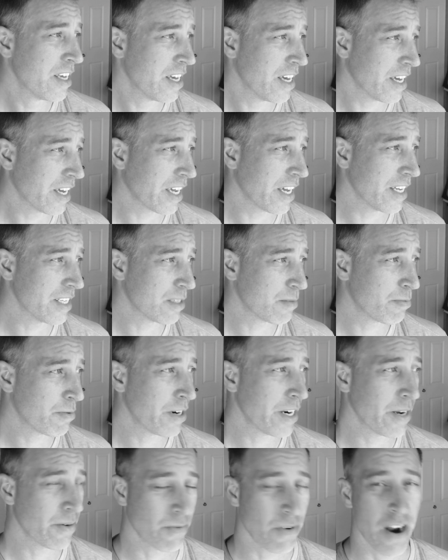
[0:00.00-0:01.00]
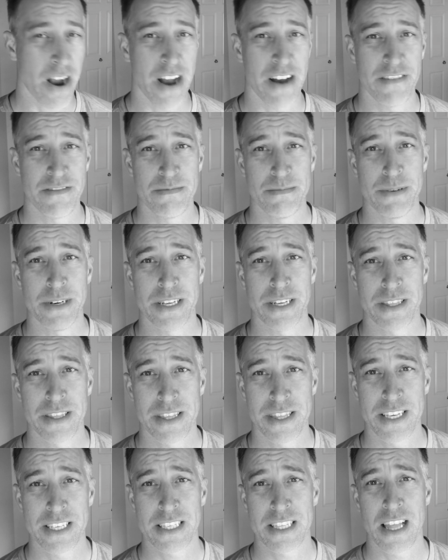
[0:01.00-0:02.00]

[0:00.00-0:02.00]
It gets pretty rough, but this